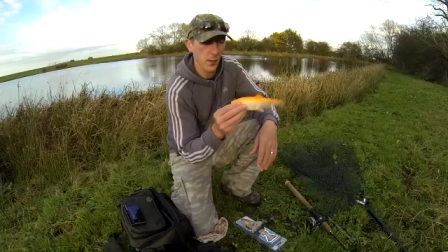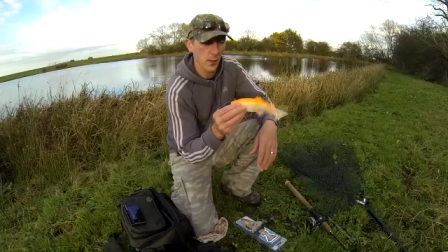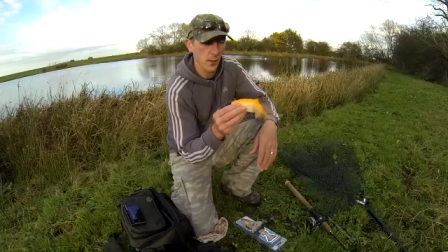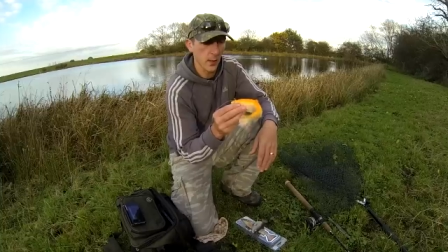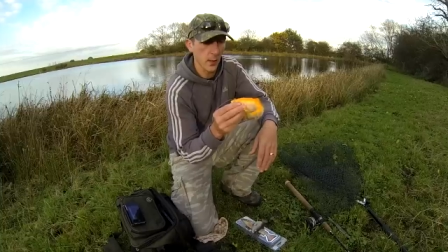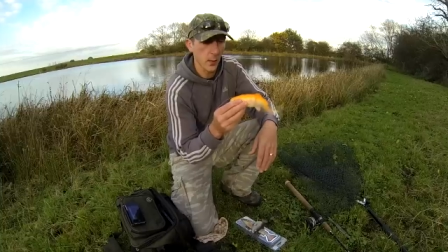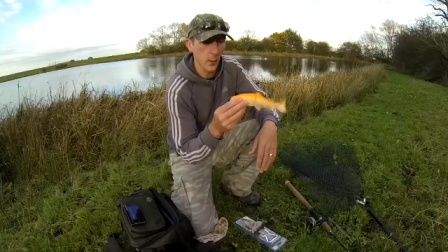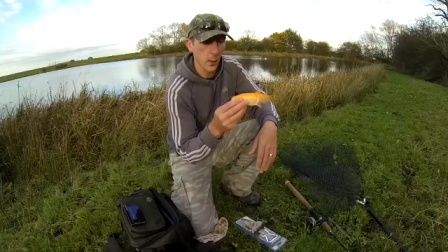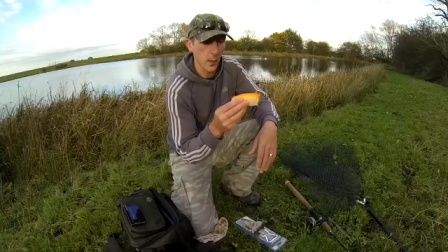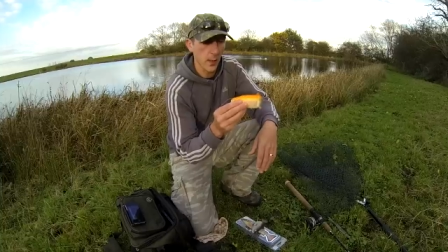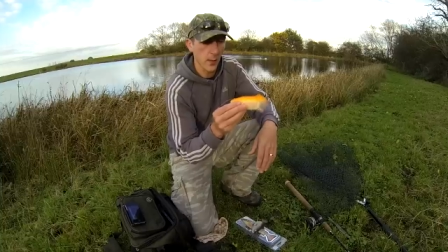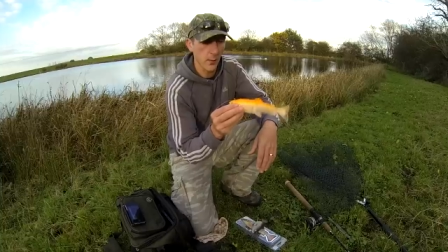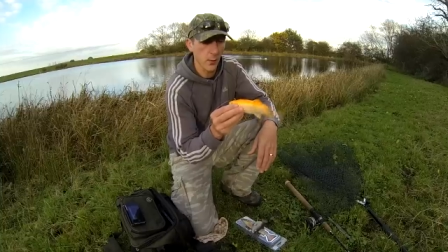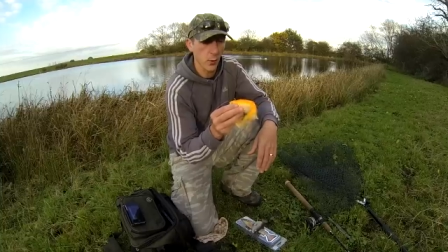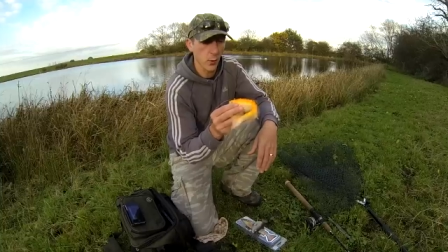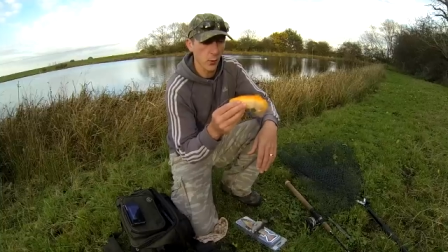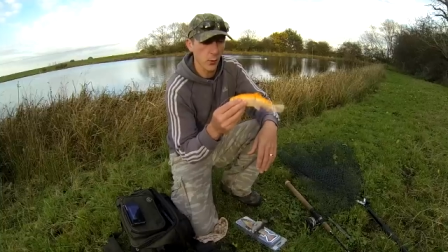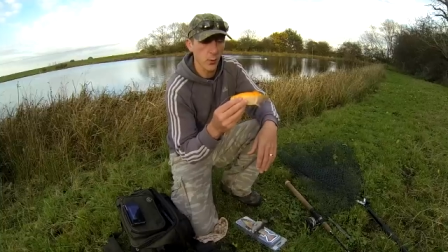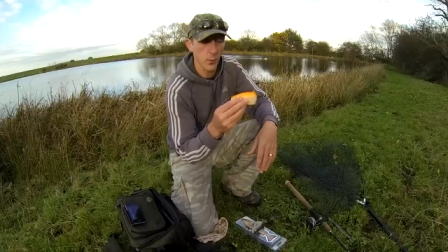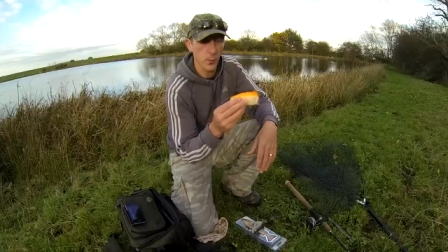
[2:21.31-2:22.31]
It'll, it
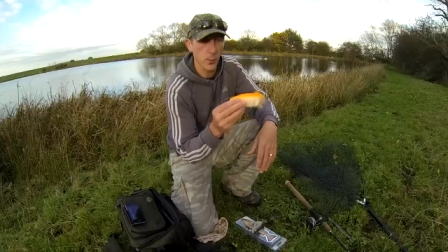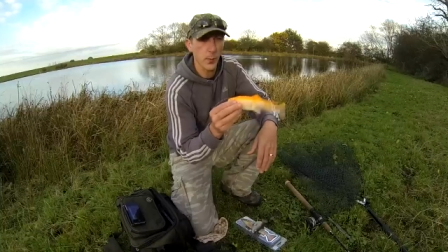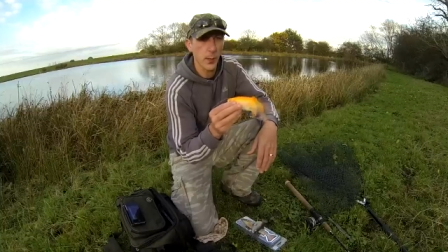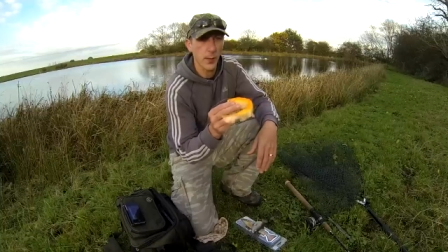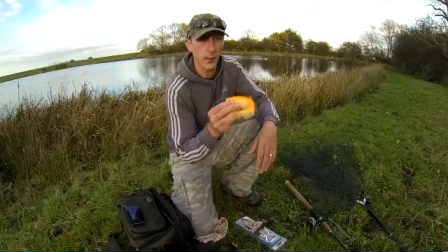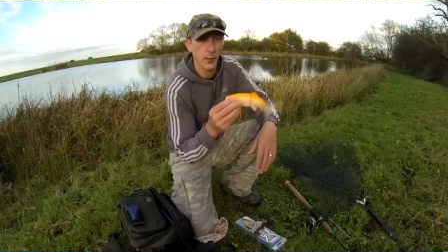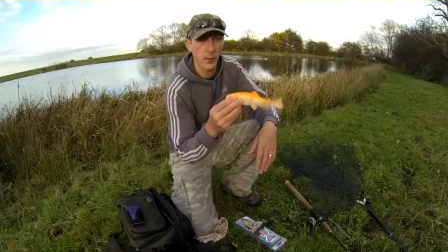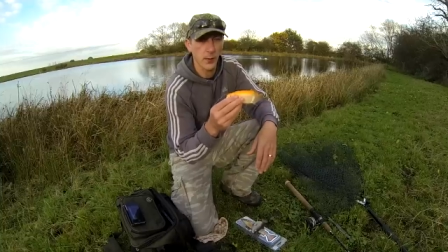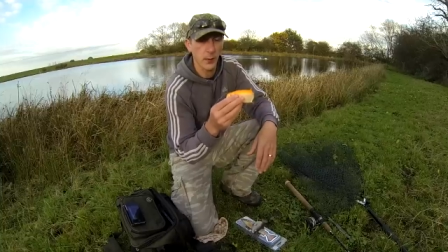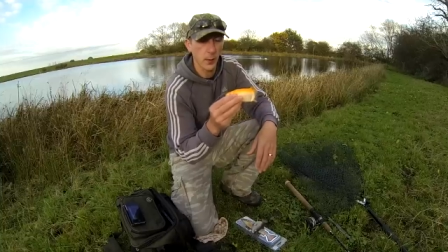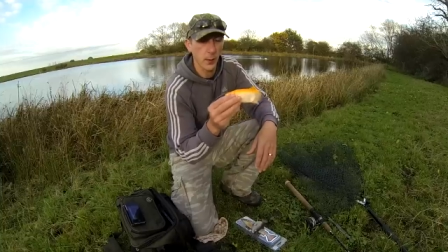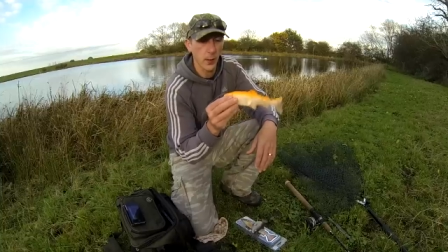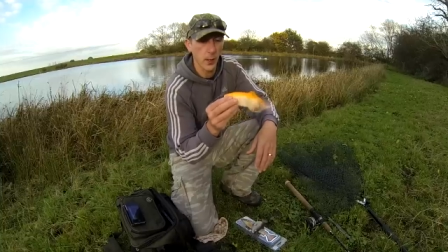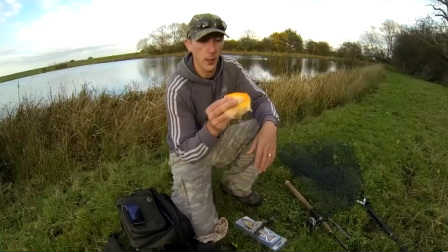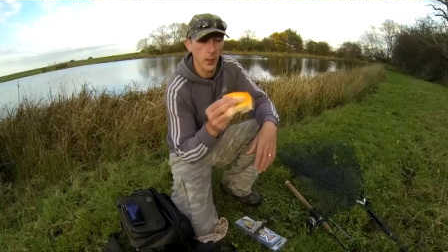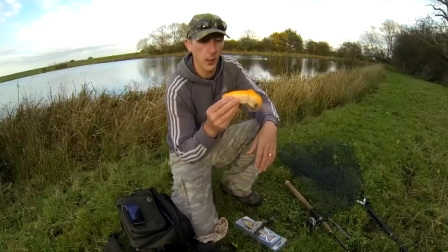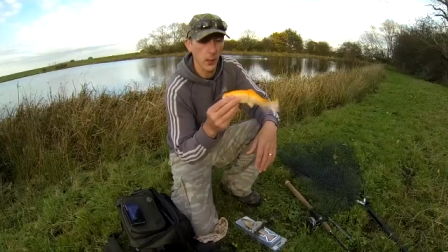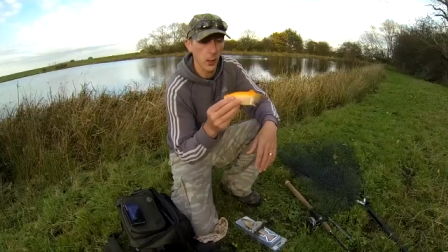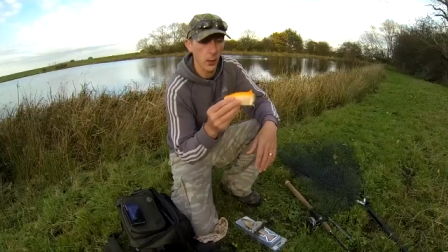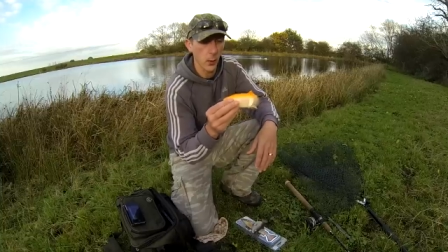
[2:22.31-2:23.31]
does give off
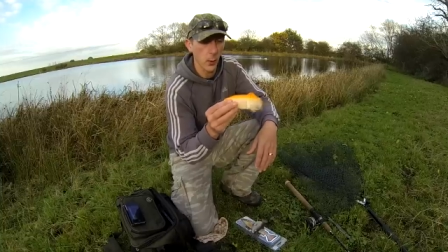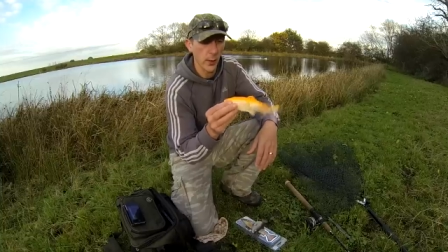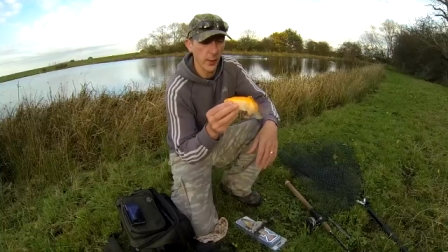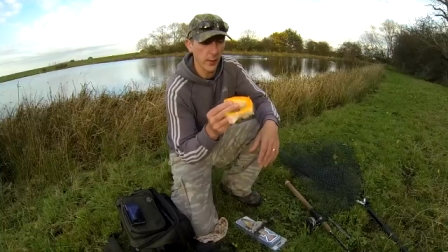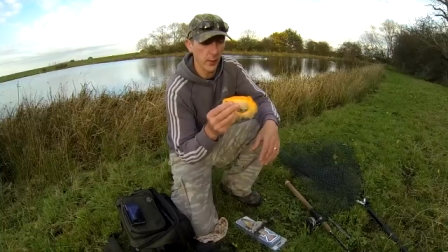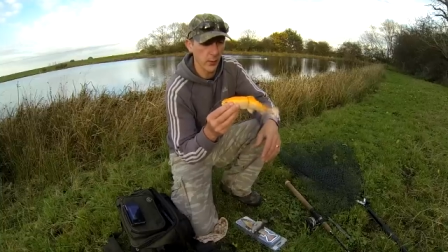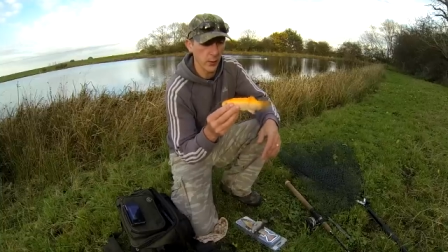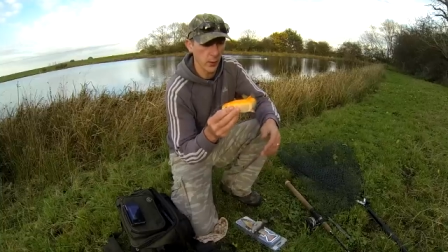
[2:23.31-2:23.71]
a, a, lot of wiggle,